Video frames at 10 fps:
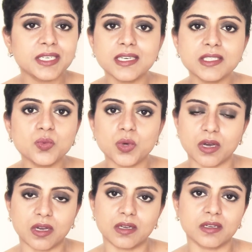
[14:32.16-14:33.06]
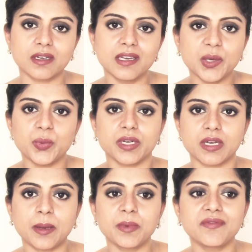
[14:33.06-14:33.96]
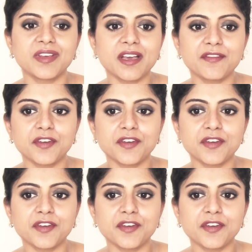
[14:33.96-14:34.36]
it doesn't work. Leave it. I mean,